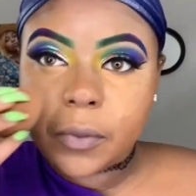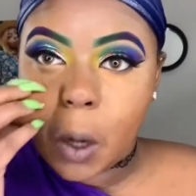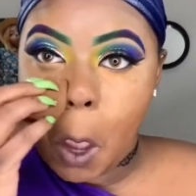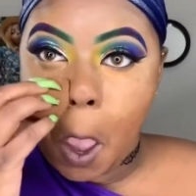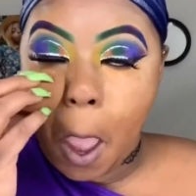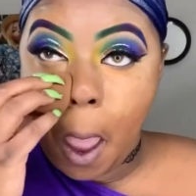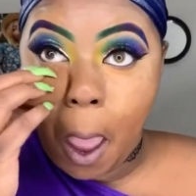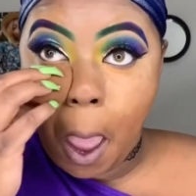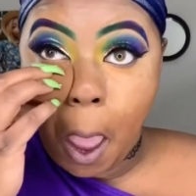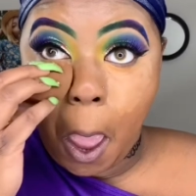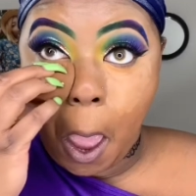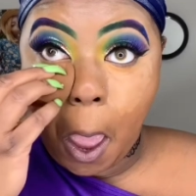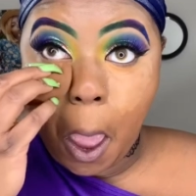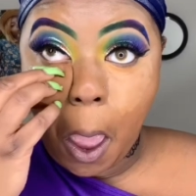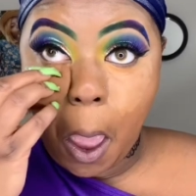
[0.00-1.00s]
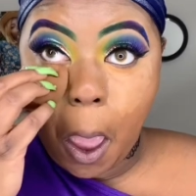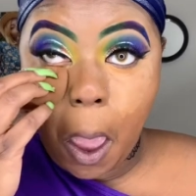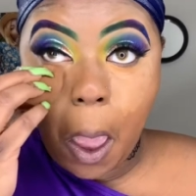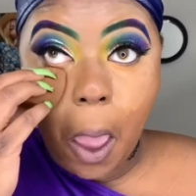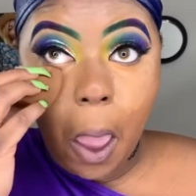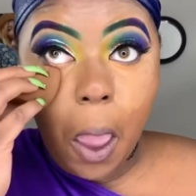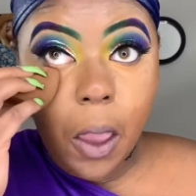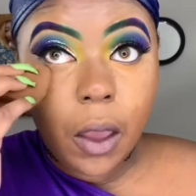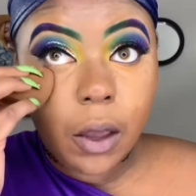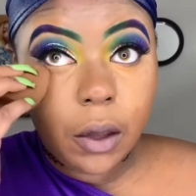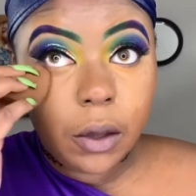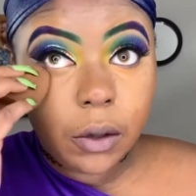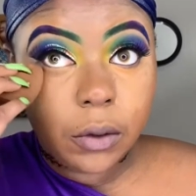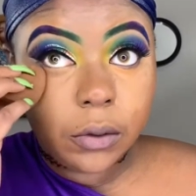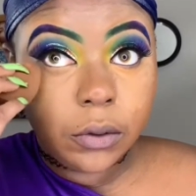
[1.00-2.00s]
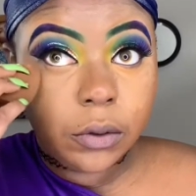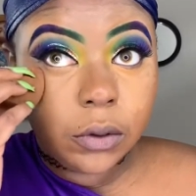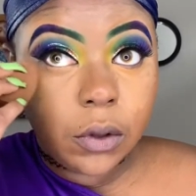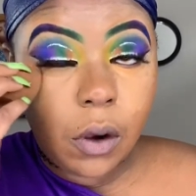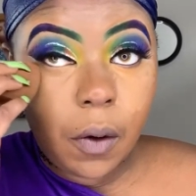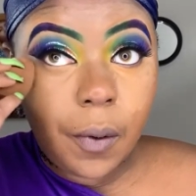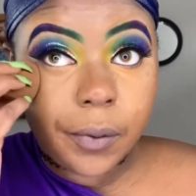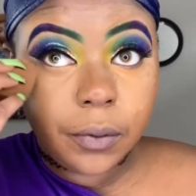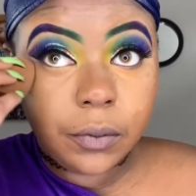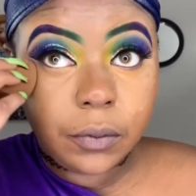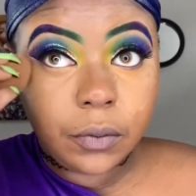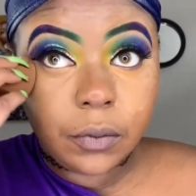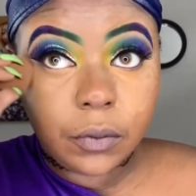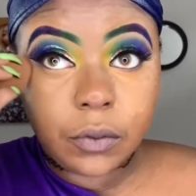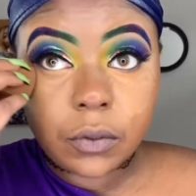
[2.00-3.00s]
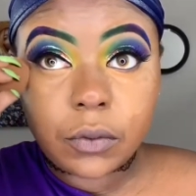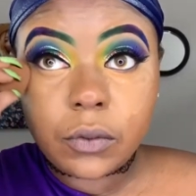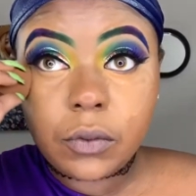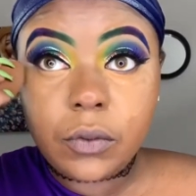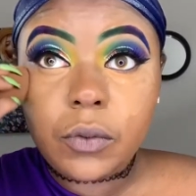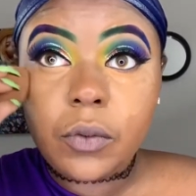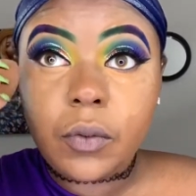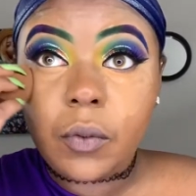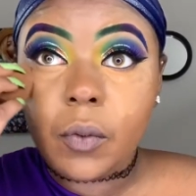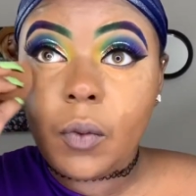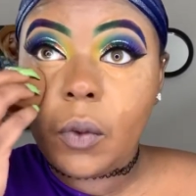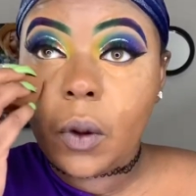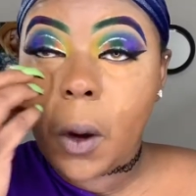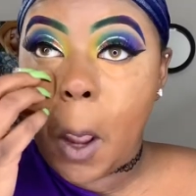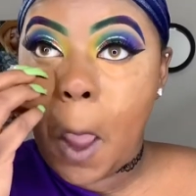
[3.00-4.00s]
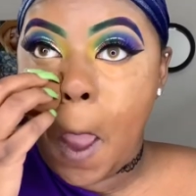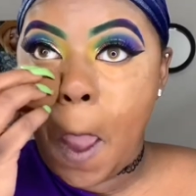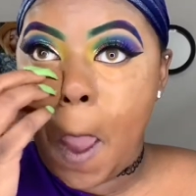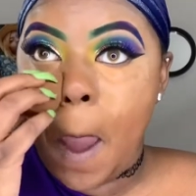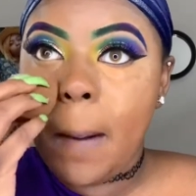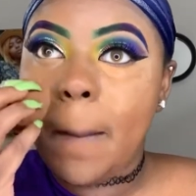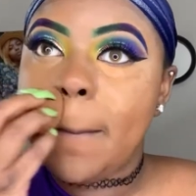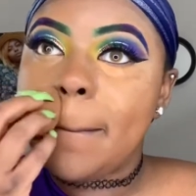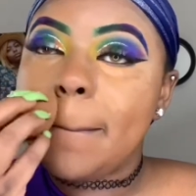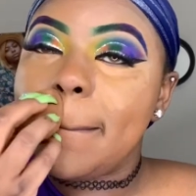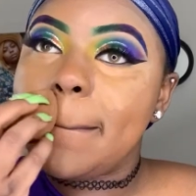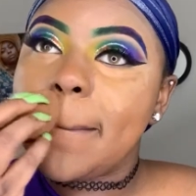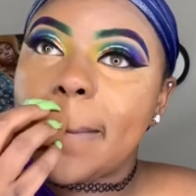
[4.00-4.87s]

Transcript: beauty blenders because my cats take them and use them as chew toys, unfortunately, right?